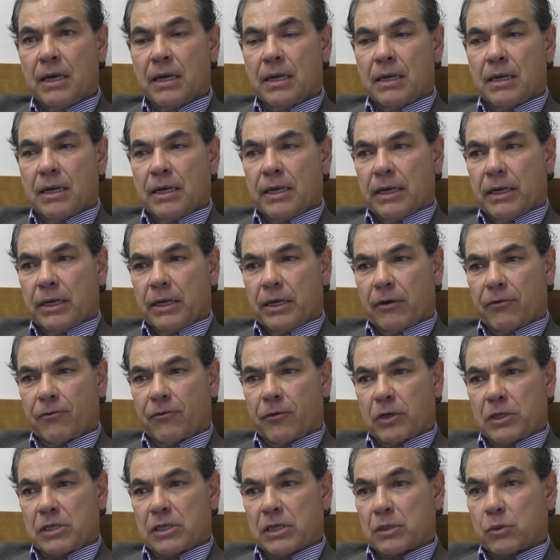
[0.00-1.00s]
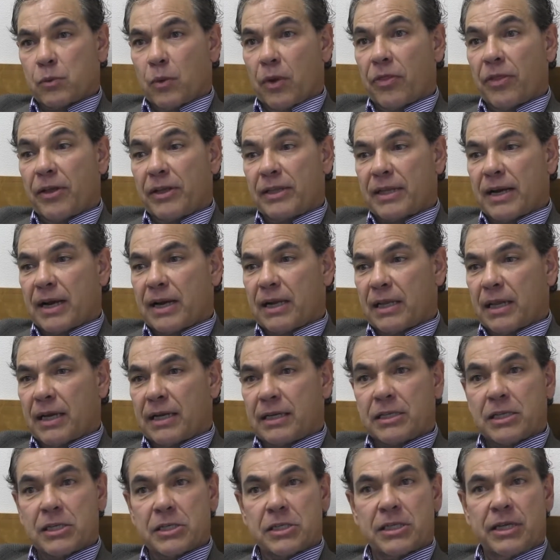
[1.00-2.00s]
you know, for instance, one thing that I'd
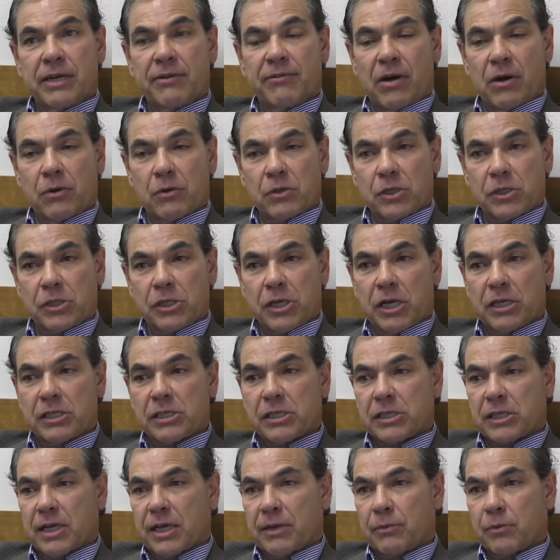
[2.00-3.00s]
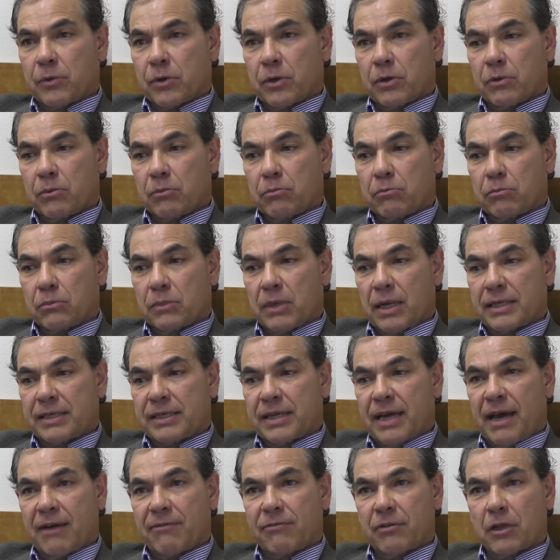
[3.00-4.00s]
like to see if I was a judge is I would like
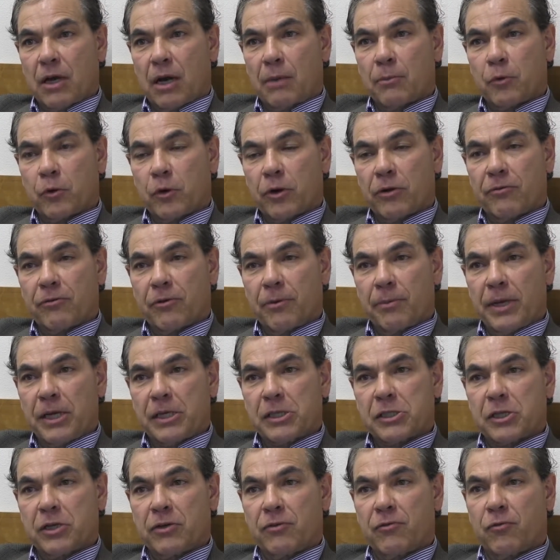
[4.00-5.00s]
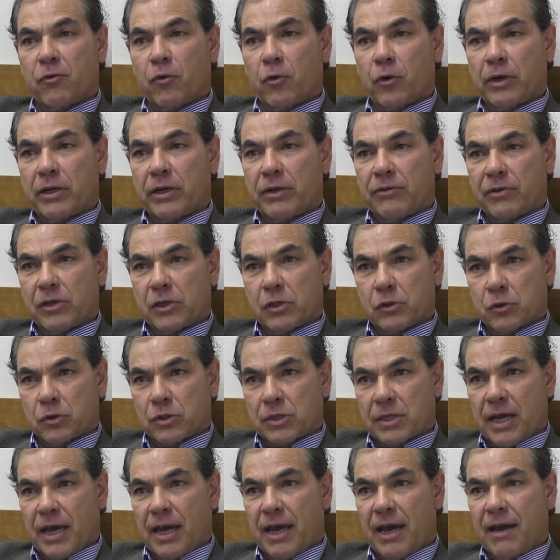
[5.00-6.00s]
to have a lot more information for
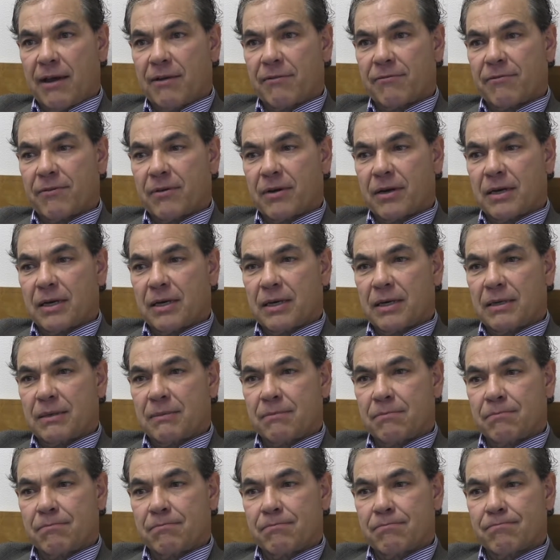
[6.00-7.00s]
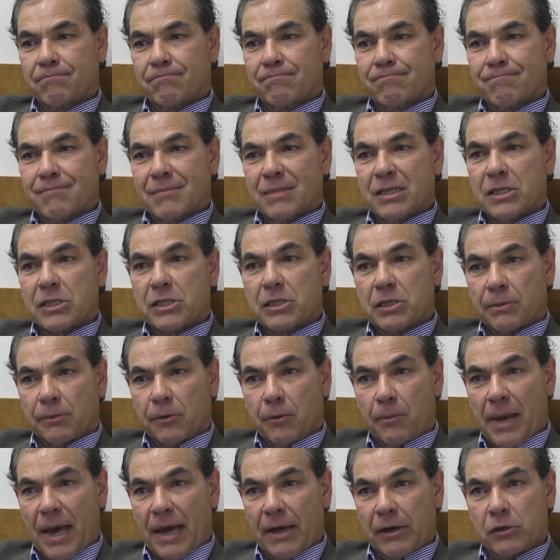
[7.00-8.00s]
individuals that have civil
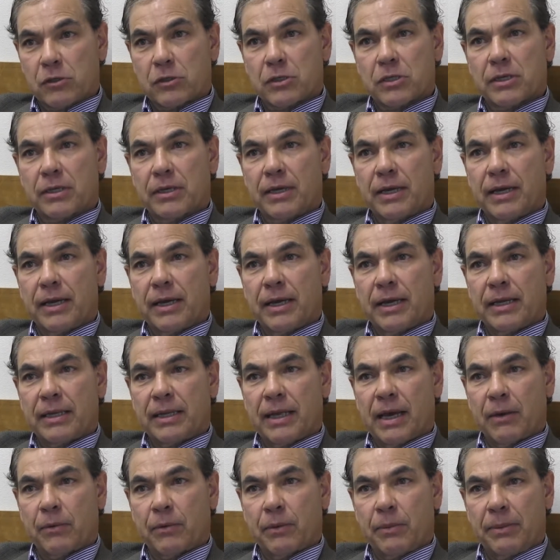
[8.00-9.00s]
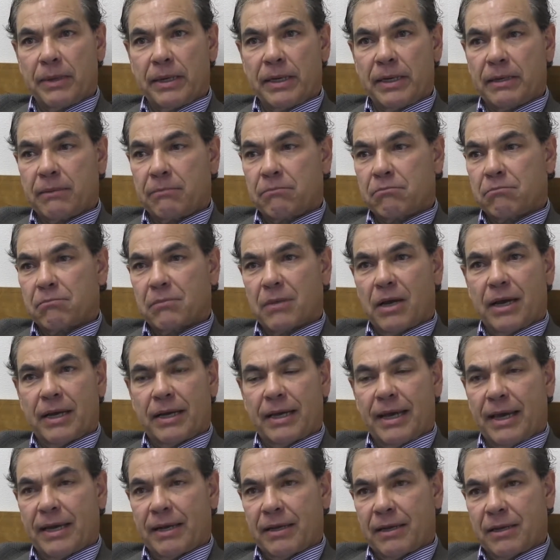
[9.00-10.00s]
matters. And that would be,
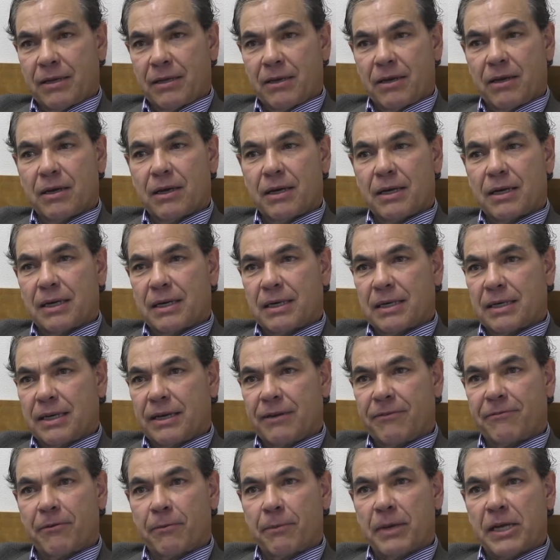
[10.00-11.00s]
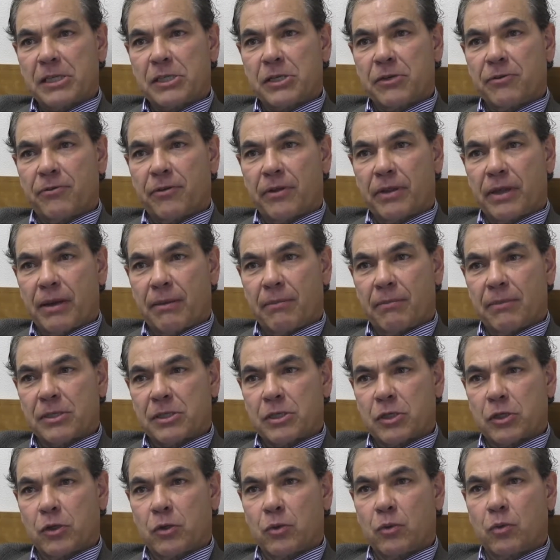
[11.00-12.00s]
again, information for them
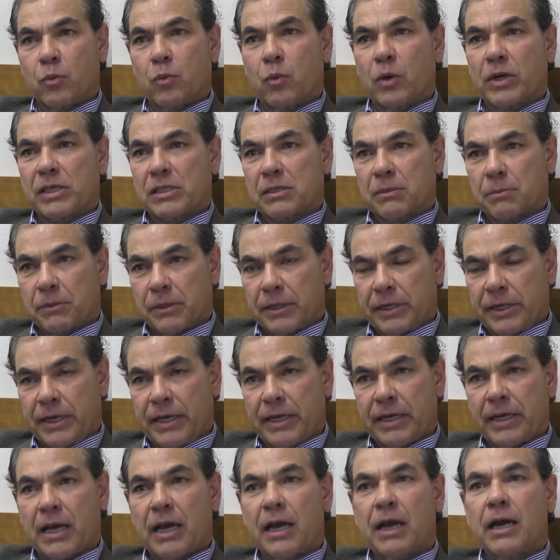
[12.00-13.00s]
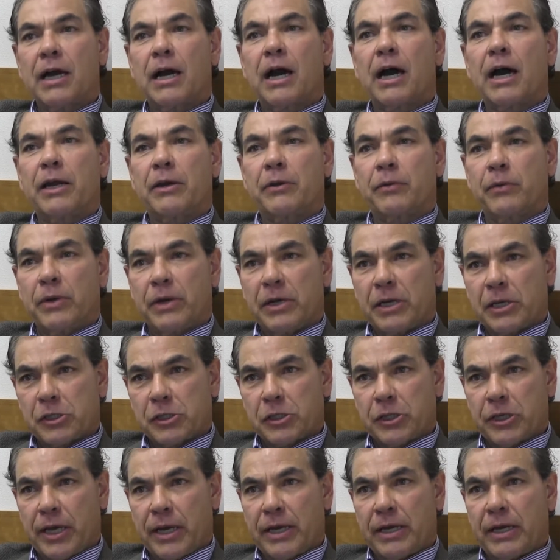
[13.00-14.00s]
as to what is a pleading, how do you
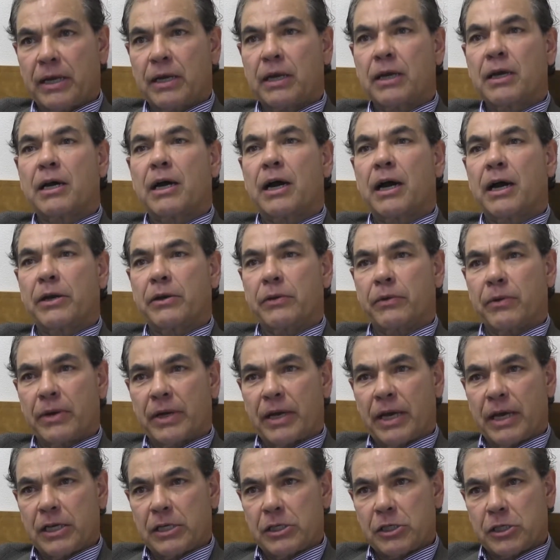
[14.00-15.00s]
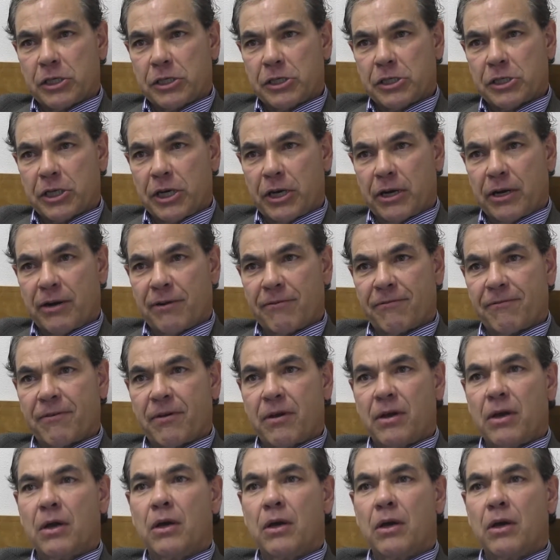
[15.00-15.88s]
initiate it, how do you engage the sheriff,